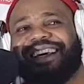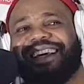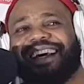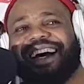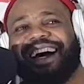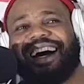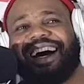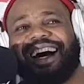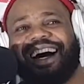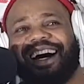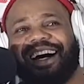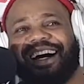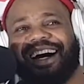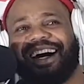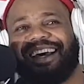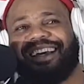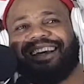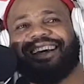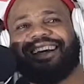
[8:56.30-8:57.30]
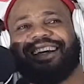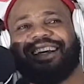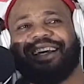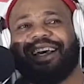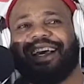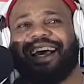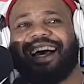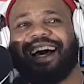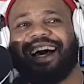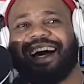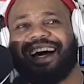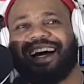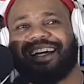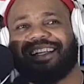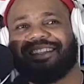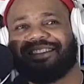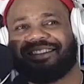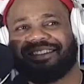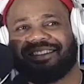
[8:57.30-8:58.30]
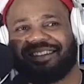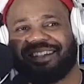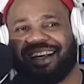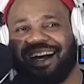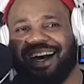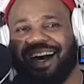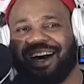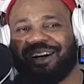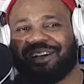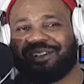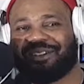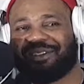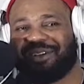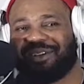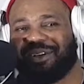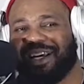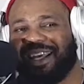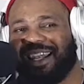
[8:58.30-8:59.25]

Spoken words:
uh, and how to